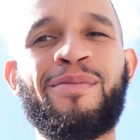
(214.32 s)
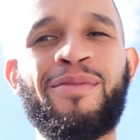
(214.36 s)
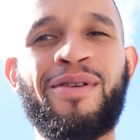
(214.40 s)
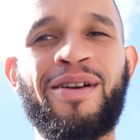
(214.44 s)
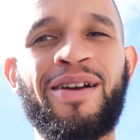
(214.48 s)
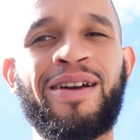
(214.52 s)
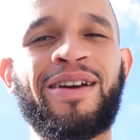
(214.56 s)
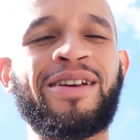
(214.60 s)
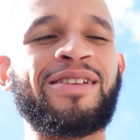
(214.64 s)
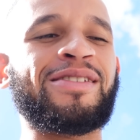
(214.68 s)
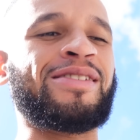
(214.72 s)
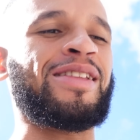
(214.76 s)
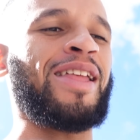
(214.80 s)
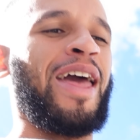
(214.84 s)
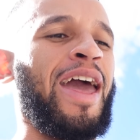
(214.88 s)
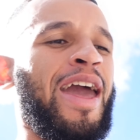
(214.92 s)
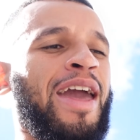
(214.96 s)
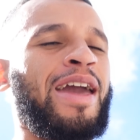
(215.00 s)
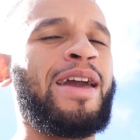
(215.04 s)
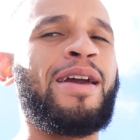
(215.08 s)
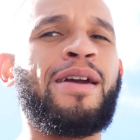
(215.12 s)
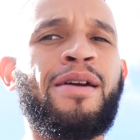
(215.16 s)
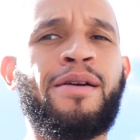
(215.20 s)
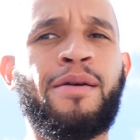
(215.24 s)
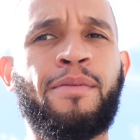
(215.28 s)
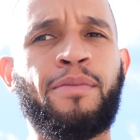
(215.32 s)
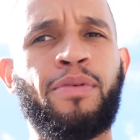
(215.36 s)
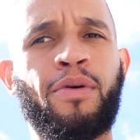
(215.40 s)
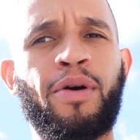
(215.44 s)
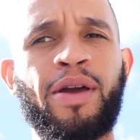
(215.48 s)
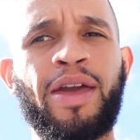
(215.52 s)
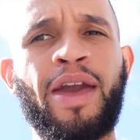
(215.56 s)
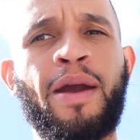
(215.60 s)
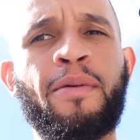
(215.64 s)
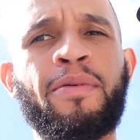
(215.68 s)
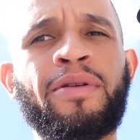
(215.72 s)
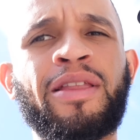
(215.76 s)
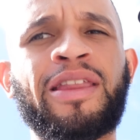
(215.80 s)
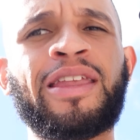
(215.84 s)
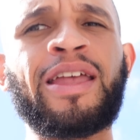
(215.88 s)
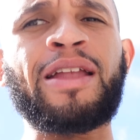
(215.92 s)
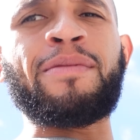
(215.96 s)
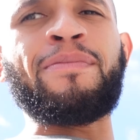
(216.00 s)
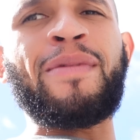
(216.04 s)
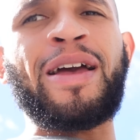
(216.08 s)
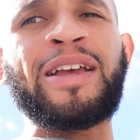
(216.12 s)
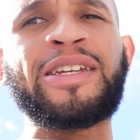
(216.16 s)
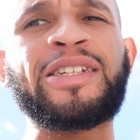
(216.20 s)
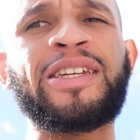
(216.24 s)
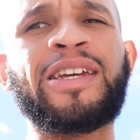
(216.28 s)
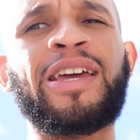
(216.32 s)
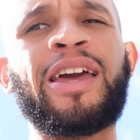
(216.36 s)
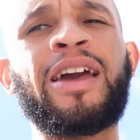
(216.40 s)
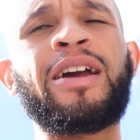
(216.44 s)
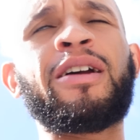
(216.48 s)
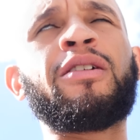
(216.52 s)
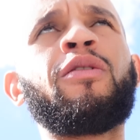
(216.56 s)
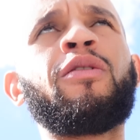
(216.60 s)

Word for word: America's like. But yeah, we did manage to get